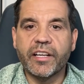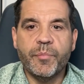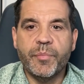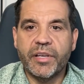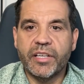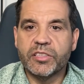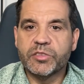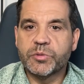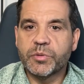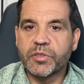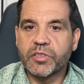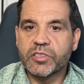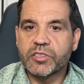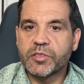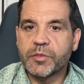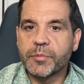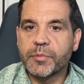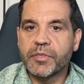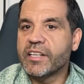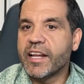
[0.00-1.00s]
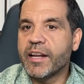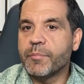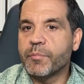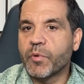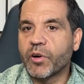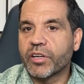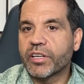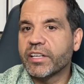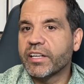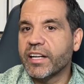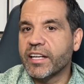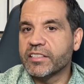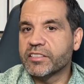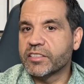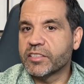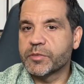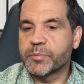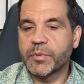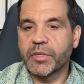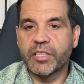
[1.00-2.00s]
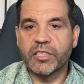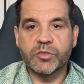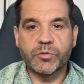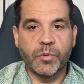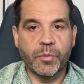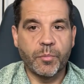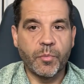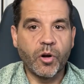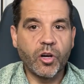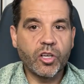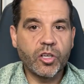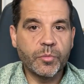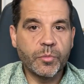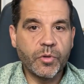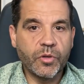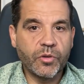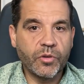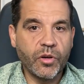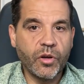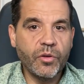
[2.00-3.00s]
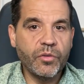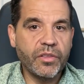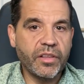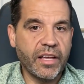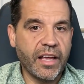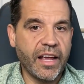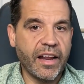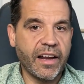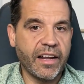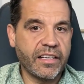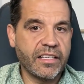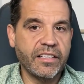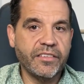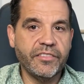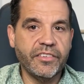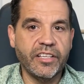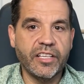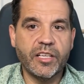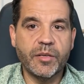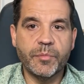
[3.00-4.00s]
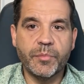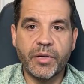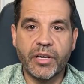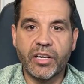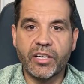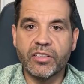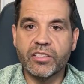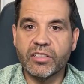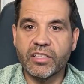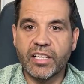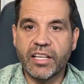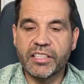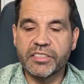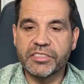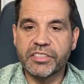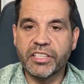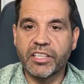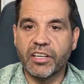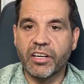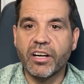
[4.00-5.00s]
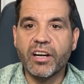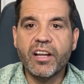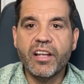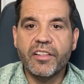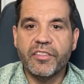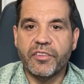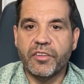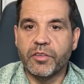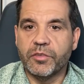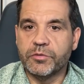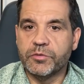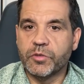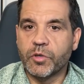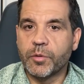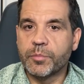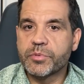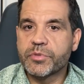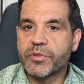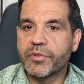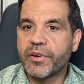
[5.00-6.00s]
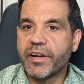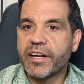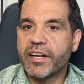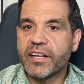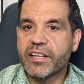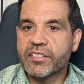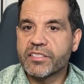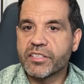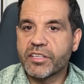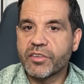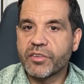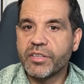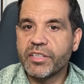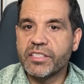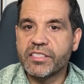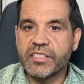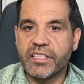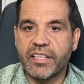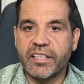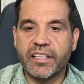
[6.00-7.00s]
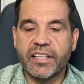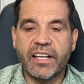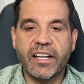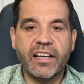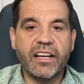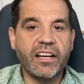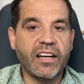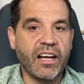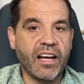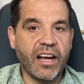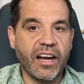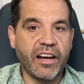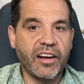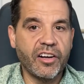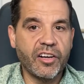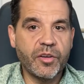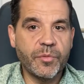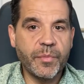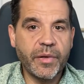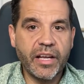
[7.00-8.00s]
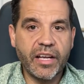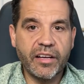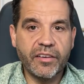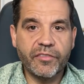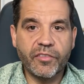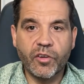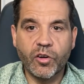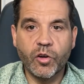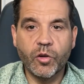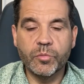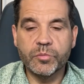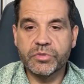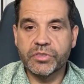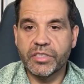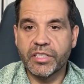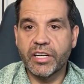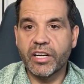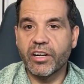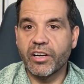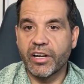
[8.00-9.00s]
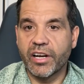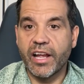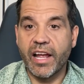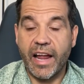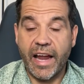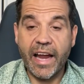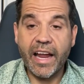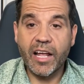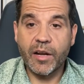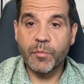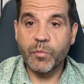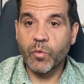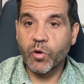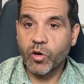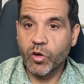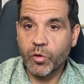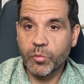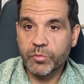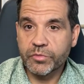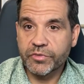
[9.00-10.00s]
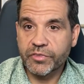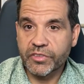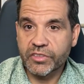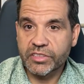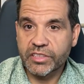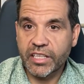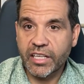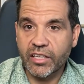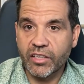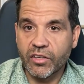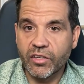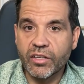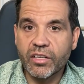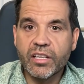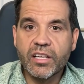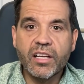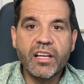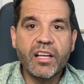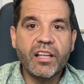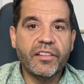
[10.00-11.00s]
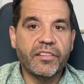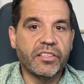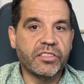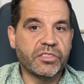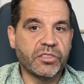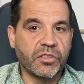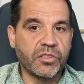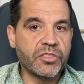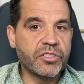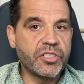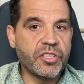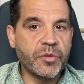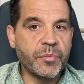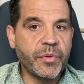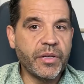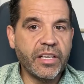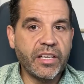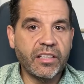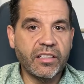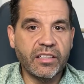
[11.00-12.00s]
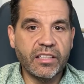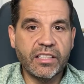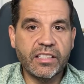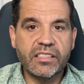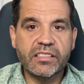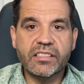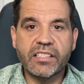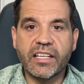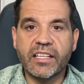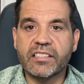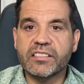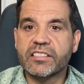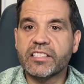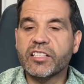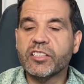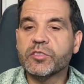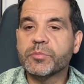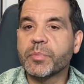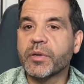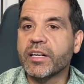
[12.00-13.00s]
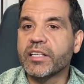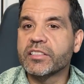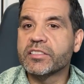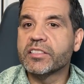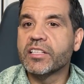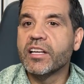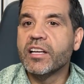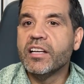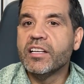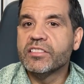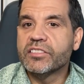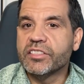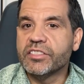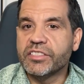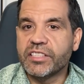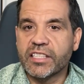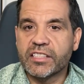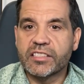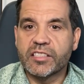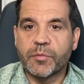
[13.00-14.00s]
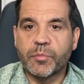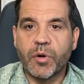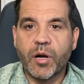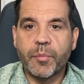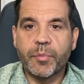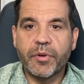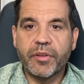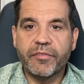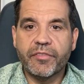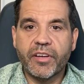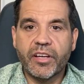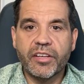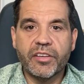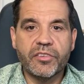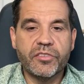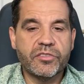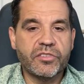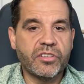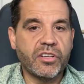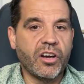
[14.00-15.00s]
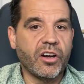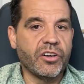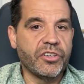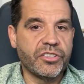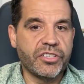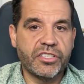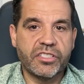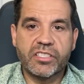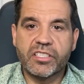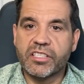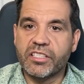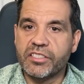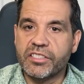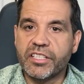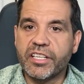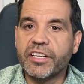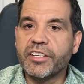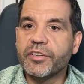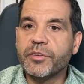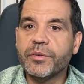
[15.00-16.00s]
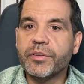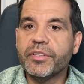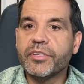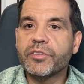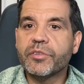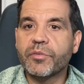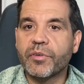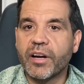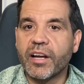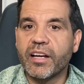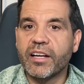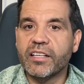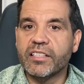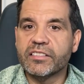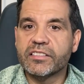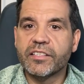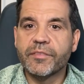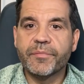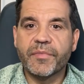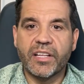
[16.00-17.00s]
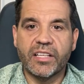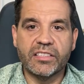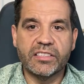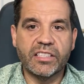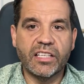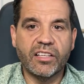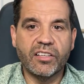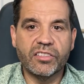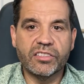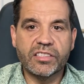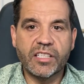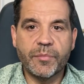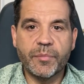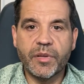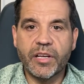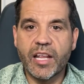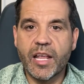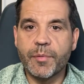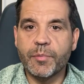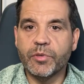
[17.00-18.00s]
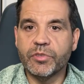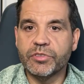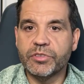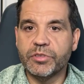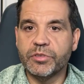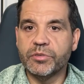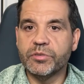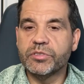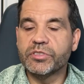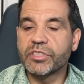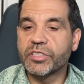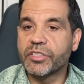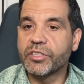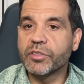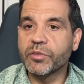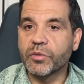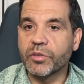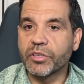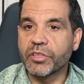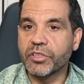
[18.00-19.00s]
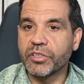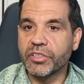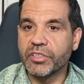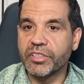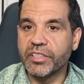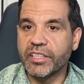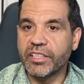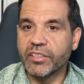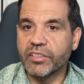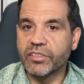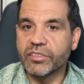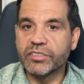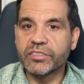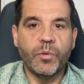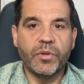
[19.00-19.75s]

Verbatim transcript: Bend's real estate market has experienced remarkable growth and activity compared to last year. The absorption rate has increased, indicating a higher demand for homes in the area and more homes for sale. The surge in the median list and sales price suggests that property values are just continuing to rise, and sellers have been able to secure good deals.